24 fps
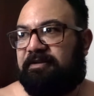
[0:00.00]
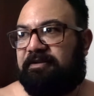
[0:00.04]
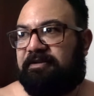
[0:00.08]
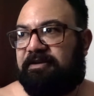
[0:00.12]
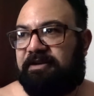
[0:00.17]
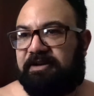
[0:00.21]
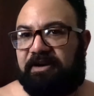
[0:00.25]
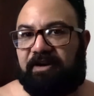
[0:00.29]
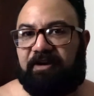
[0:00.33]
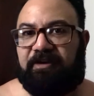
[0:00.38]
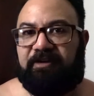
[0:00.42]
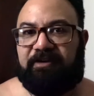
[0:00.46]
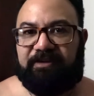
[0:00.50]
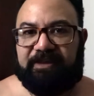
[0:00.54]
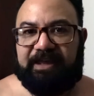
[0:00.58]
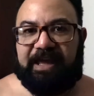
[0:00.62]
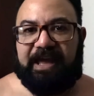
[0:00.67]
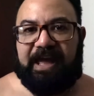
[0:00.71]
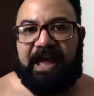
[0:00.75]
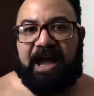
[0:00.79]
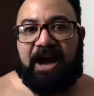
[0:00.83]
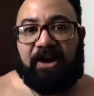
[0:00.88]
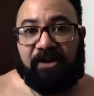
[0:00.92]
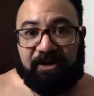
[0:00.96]
You know,
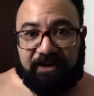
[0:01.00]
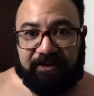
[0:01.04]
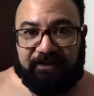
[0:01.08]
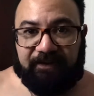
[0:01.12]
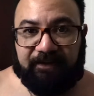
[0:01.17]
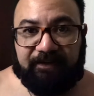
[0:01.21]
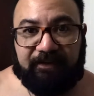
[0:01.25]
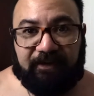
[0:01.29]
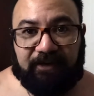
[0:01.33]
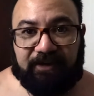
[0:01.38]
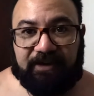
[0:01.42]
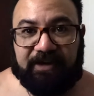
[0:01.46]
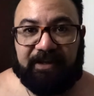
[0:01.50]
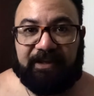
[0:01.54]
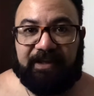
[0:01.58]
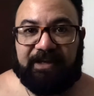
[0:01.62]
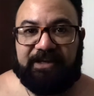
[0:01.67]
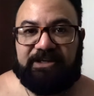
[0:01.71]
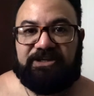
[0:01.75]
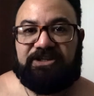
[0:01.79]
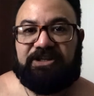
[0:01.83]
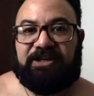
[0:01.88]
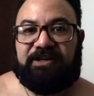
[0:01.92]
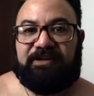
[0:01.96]
they're out in
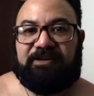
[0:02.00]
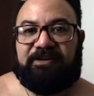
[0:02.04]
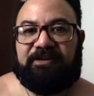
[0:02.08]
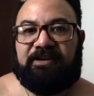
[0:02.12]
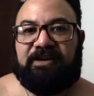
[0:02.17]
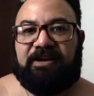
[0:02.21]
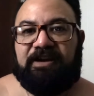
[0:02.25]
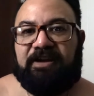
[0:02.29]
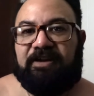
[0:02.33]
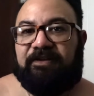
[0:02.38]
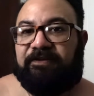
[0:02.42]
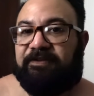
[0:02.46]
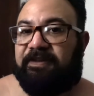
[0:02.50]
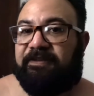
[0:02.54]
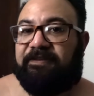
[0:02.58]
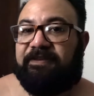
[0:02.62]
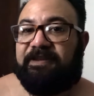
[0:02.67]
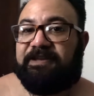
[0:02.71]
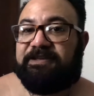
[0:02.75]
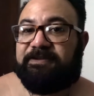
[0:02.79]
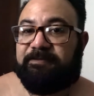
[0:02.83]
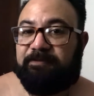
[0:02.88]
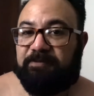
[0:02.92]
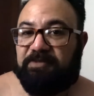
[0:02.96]
circulation, then
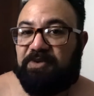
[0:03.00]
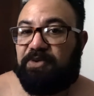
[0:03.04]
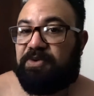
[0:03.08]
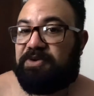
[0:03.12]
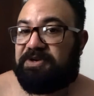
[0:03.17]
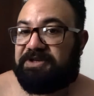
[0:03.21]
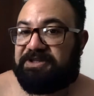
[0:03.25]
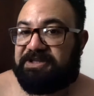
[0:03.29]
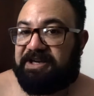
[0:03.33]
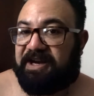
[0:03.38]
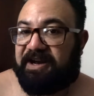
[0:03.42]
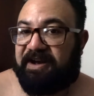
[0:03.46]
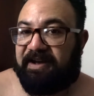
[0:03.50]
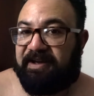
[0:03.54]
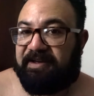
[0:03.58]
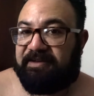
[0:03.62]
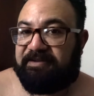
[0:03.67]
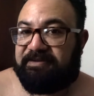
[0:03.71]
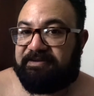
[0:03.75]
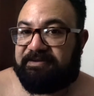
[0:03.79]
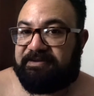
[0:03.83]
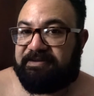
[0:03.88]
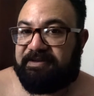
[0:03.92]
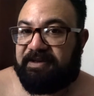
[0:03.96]
there's more
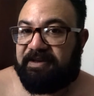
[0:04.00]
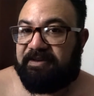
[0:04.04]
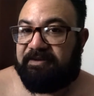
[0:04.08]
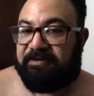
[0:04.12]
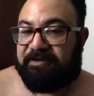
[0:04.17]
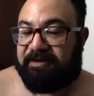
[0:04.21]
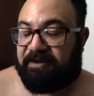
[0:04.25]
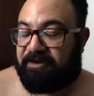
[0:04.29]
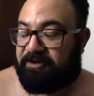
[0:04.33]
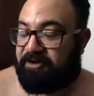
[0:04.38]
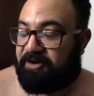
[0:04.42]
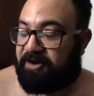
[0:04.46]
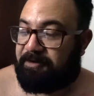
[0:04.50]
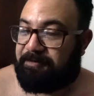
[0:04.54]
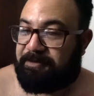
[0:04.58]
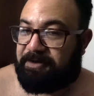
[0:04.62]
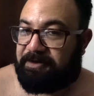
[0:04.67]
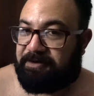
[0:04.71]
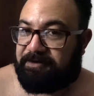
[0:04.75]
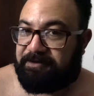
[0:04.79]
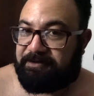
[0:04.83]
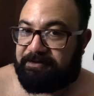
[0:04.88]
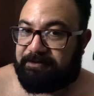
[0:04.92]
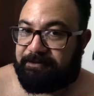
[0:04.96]
chance that
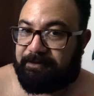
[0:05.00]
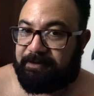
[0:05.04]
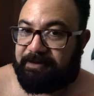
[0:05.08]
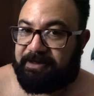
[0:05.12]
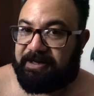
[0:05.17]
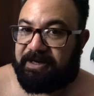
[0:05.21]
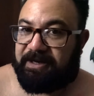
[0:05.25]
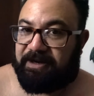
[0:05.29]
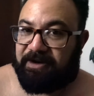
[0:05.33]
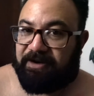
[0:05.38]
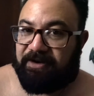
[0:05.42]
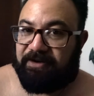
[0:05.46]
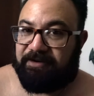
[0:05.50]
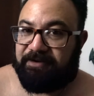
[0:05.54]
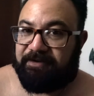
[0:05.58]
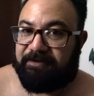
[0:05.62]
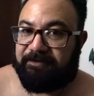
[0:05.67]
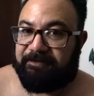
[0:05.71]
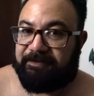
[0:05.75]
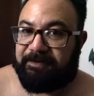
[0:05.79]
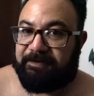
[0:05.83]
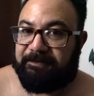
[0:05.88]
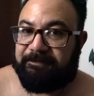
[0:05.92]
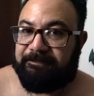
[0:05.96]
criminals will get a hold
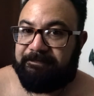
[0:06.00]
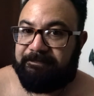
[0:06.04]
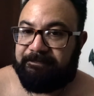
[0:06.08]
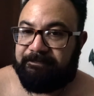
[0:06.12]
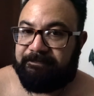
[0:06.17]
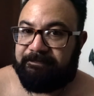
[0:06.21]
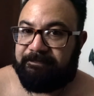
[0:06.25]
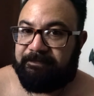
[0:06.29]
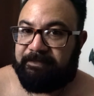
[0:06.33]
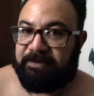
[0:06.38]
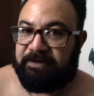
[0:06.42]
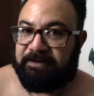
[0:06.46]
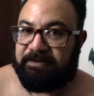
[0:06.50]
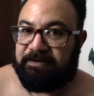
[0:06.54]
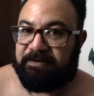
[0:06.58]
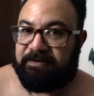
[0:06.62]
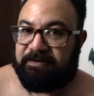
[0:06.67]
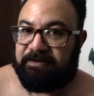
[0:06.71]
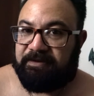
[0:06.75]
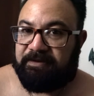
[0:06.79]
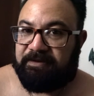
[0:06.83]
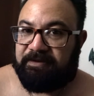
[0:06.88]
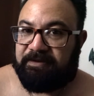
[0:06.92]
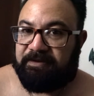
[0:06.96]
of them
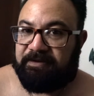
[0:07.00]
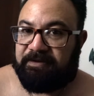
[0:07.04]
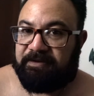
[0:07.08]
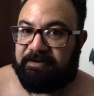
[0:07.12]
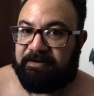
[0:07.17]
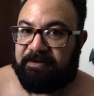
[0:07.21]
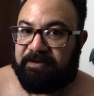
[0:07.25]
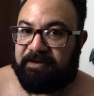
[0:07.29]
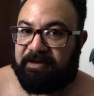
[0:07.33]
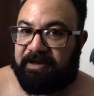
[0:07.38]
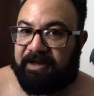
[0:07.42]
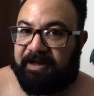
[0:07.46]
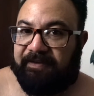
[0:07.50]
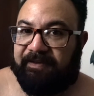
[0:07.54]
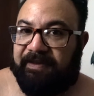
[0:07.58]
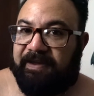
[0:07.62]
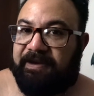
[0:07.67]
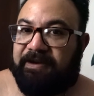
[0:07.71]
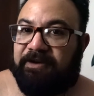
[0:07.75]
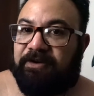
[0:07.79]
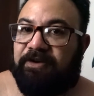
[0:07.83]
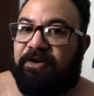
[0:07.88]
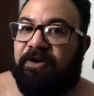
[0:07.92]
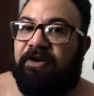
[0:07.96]
and
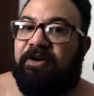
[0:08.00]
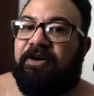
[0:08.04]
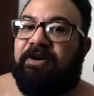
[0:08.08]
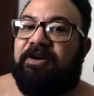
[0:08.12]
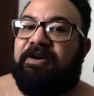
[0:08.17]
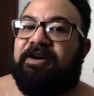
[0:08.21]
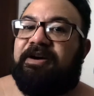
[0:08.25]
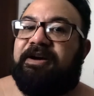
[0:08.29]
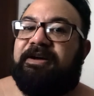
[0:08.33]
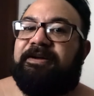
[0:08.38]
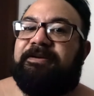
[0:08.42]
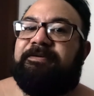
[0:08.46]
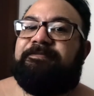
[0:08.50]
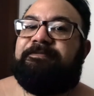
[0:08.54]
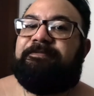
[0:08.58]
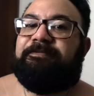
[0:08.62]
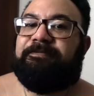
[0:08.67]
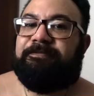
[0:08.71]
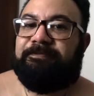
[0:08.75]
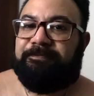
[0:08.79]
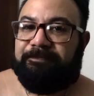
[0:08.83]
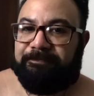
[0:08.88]
then crime.